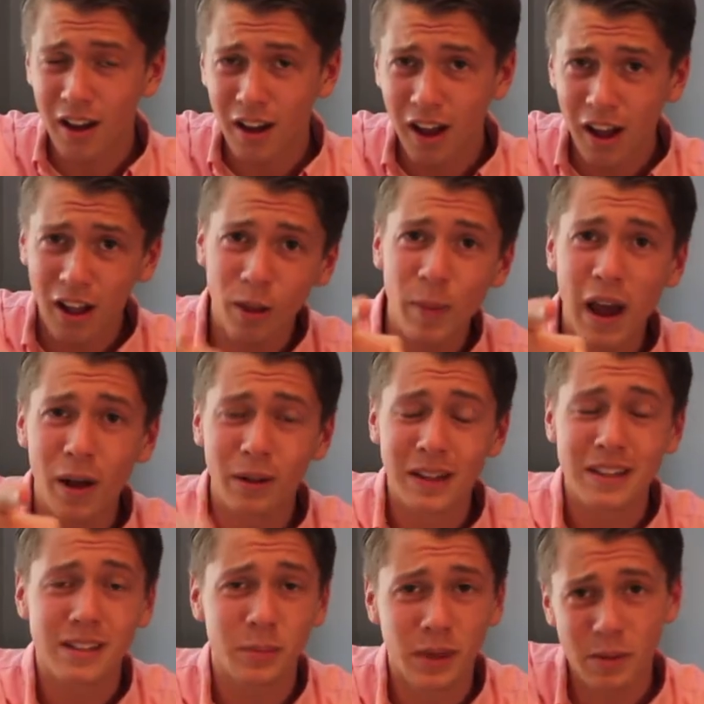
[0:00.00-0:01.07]
all about
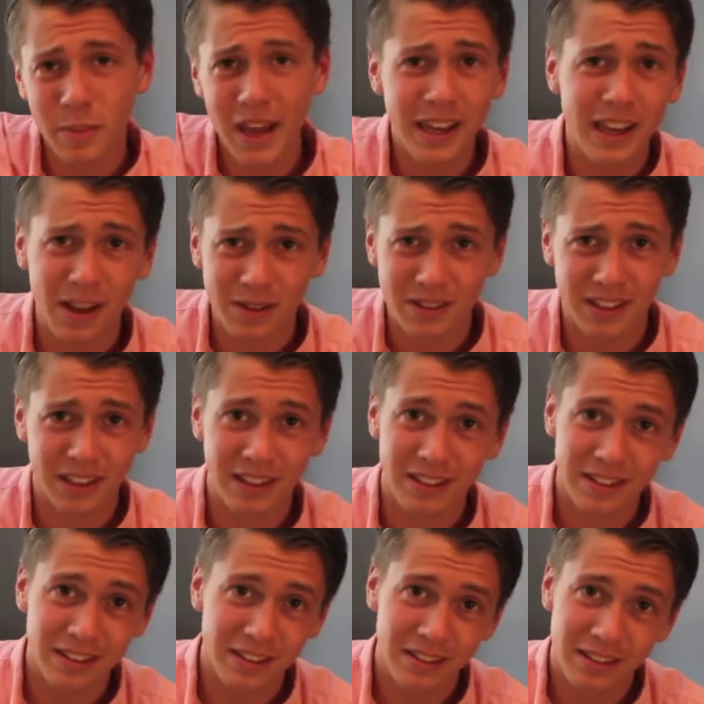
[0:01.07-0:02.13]
lesbian makeout
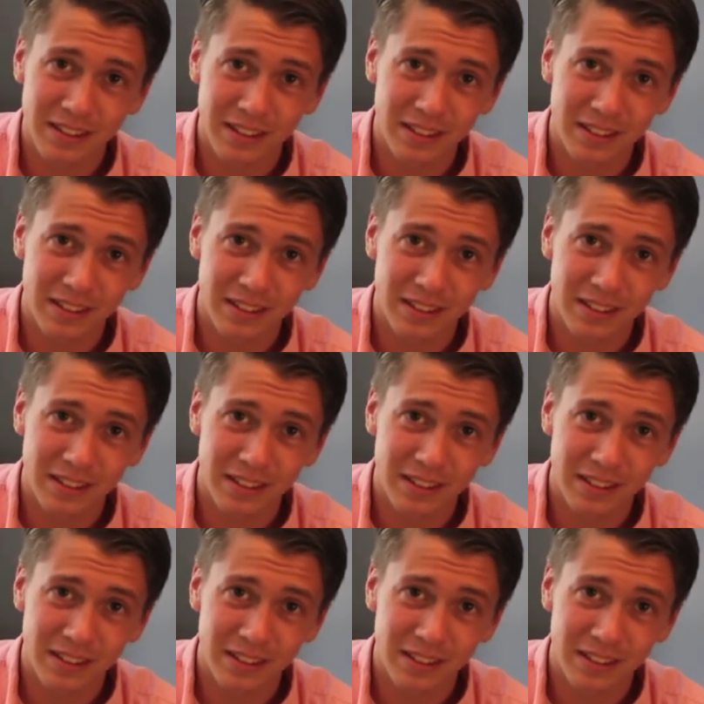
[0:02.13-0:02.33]
scenes.